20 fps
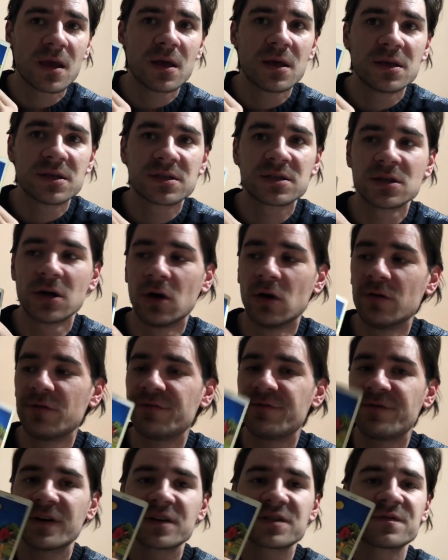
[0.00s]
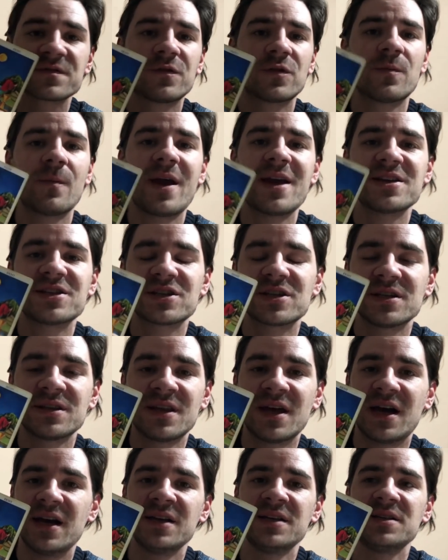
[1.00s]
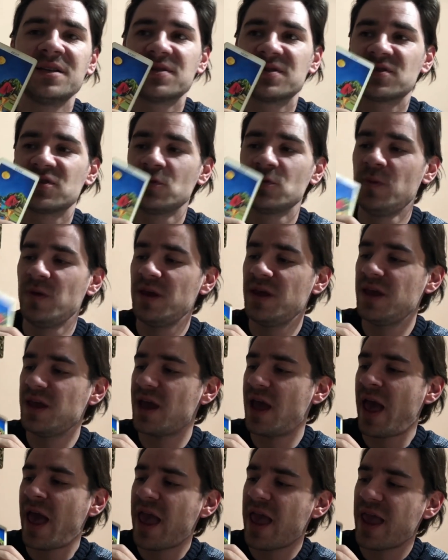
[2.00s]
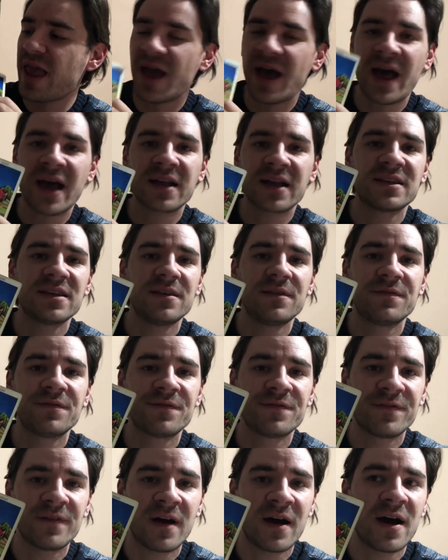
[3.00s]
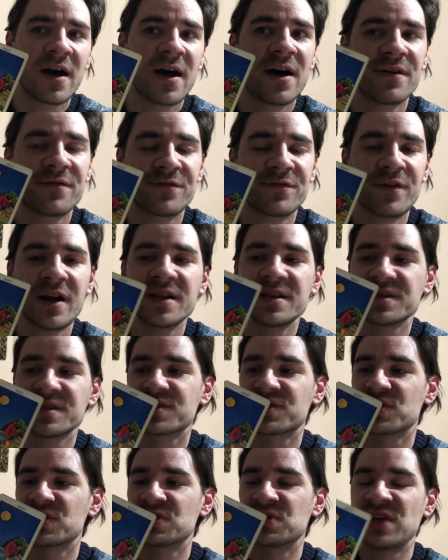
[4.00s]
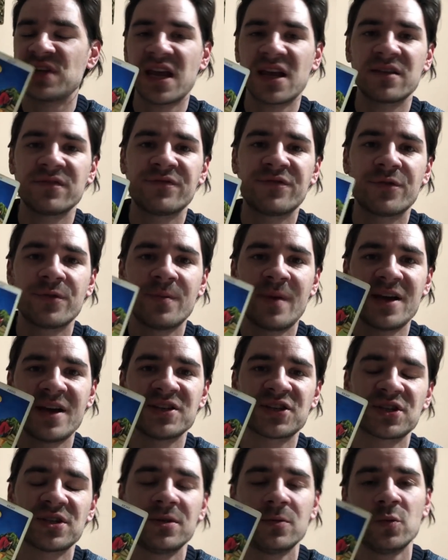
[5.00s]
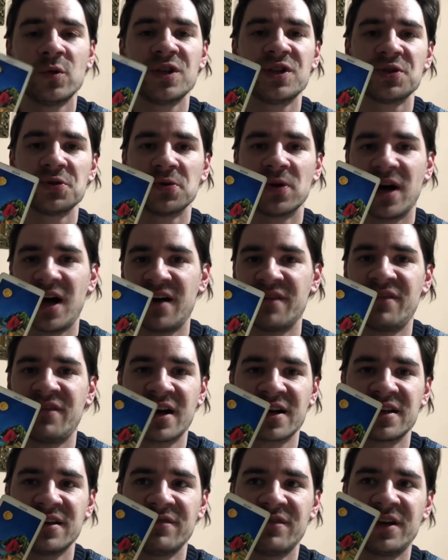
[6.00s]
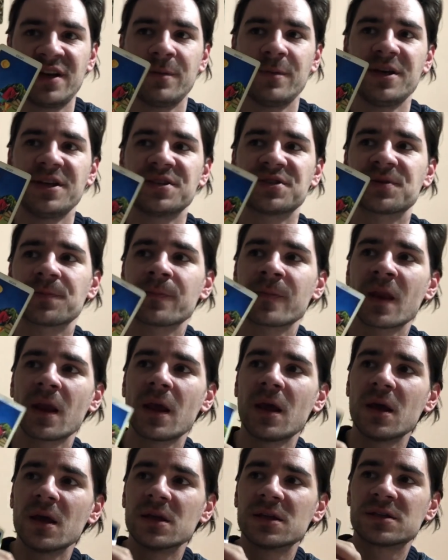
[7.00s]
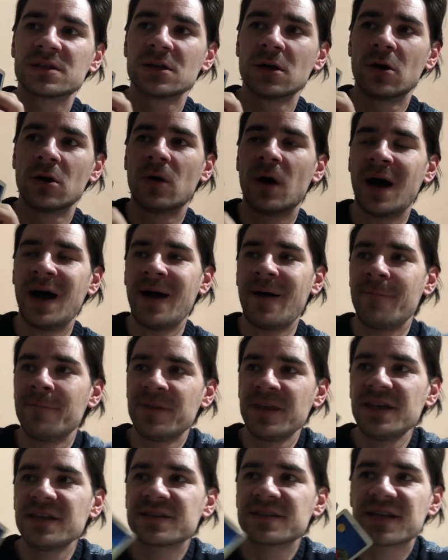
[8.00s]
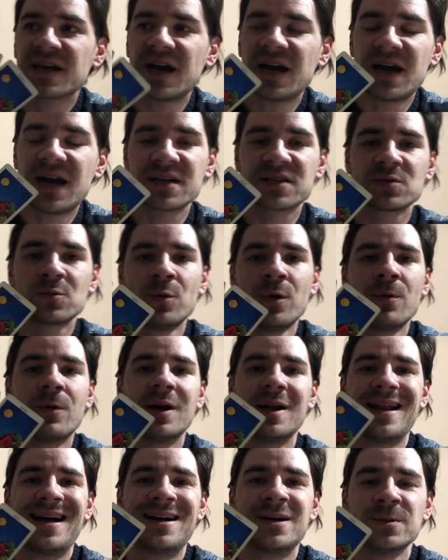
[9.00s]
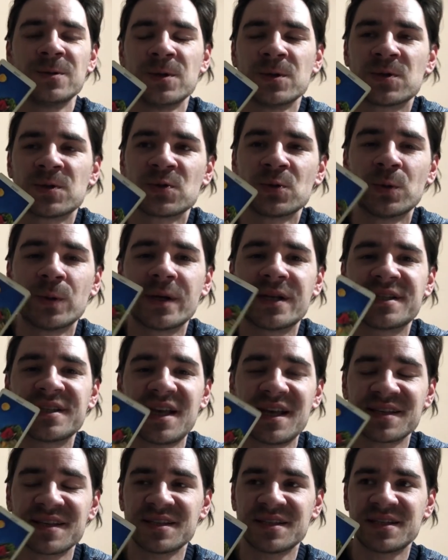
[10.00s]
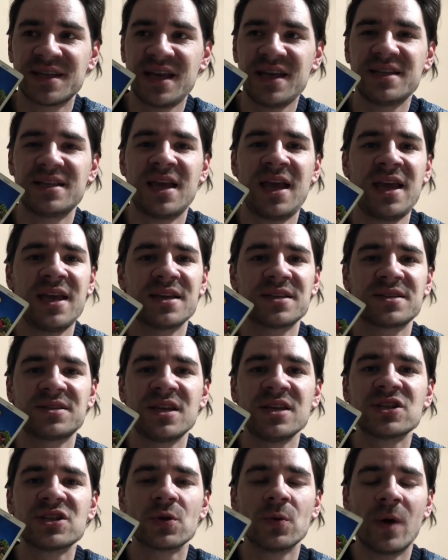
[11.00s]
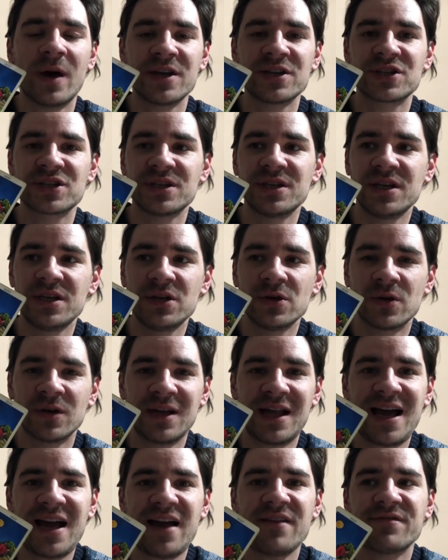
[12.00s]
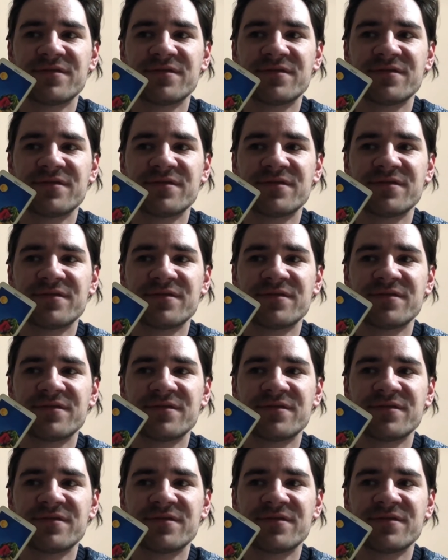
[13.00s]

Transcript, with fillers: So first formation, that is to be a active uh, friends. Second formation, we do have active enemies. So uh, these cards will allow you to resuscitate a, a situation in your life,